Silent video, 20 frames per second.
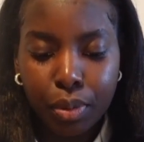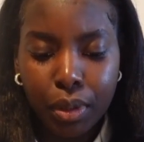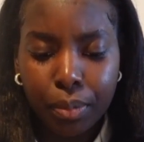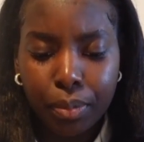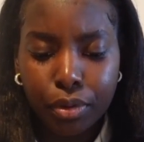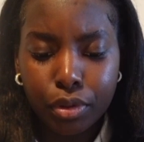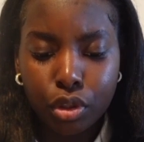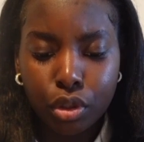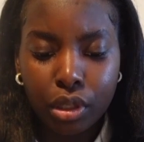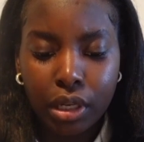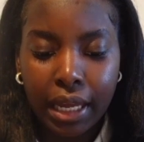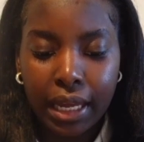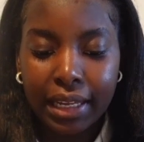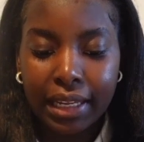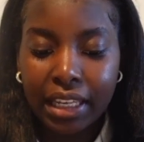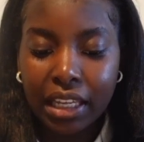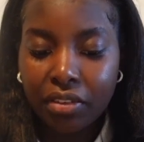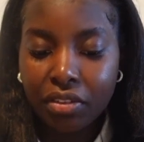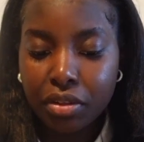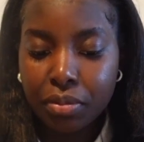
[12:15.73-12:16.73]
People do
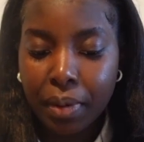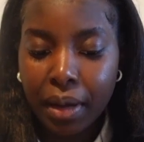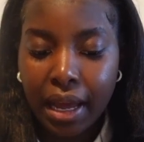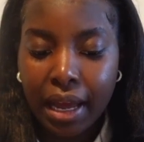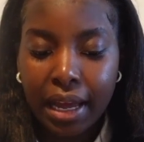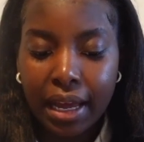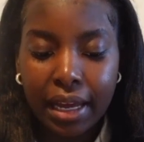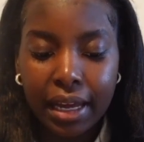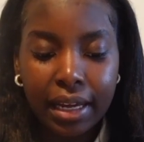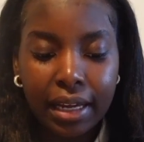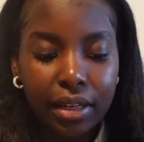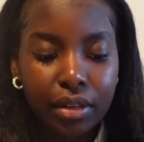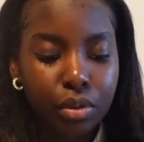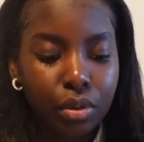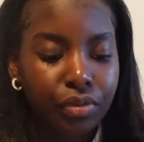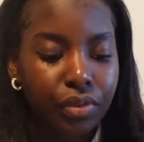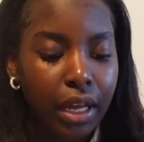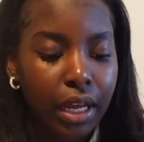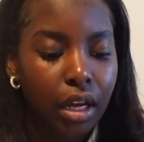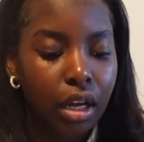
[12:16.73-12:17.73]
like gift bags
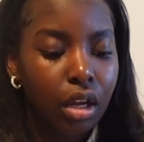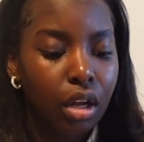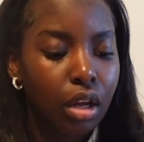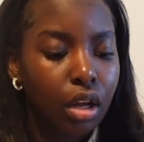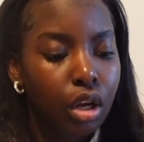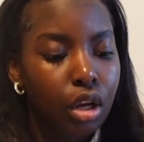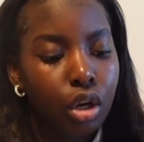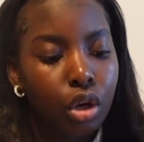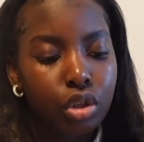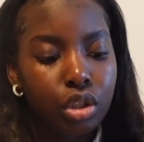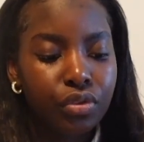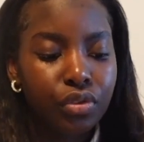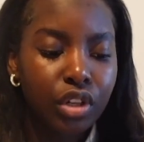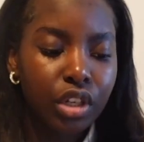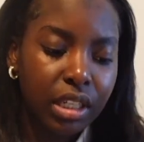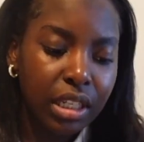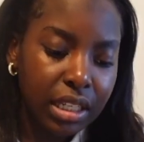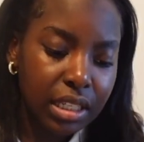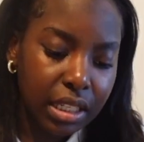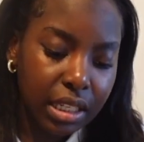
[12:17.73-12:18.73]
with like loads of
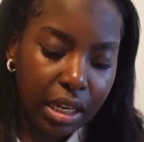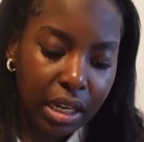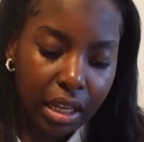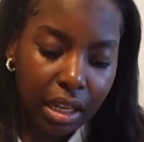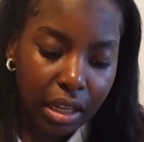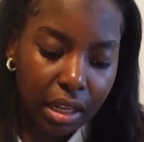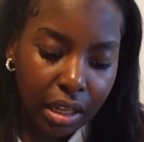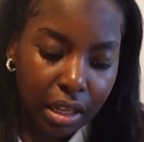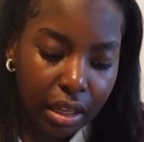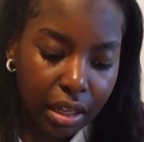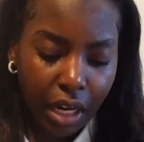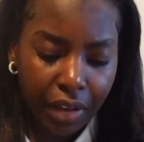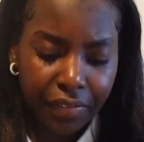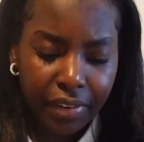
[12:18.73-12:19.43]
goodies in it.